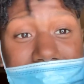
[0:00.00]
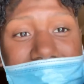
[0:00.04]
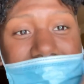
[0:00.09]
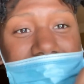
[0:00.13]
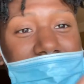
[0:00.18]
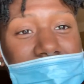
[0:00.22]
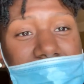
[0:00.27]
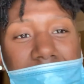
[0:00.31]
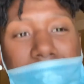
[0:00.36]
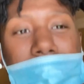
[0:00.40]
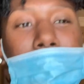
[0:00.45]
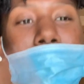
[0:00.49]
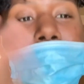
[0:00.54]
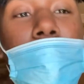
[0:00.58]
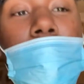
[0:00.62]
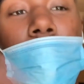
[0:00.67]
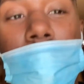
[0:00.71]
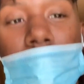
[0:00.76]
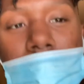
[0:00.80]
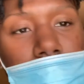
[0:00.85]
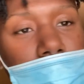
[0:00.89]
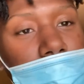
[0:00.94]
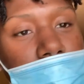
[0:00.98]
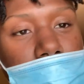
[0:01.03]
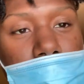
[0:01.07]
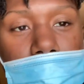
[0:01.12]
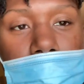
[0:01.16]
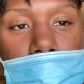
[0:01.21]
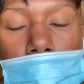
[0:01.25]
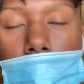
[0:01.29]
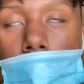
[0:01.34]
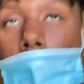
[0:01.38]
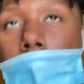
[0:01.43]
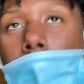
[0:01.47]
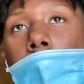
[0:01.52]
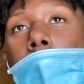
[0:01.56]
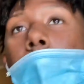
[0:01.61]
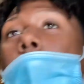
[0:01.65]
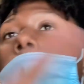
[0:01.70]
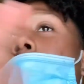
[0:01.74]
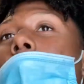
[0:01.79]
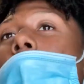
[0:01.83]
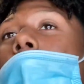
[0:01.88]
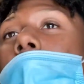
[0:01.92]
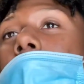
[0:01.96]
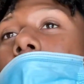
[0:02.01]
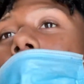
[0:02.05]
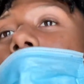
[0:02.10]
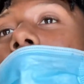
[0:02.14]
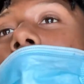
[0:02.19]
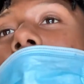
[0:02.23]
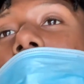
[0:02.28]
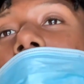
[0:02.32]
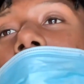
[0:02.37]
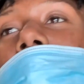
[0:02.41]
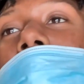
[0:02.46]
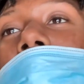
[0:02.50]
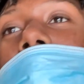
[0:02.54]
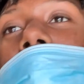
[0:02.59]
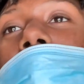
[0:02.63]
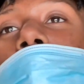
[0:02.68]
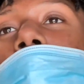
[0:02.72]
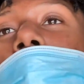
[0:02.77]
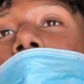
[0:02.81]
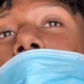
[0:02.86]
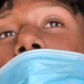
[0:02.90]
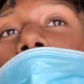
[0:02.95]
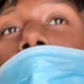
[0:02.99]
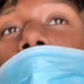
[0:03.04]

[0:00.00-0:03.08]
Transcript: a day. I promise you. All right. What I'm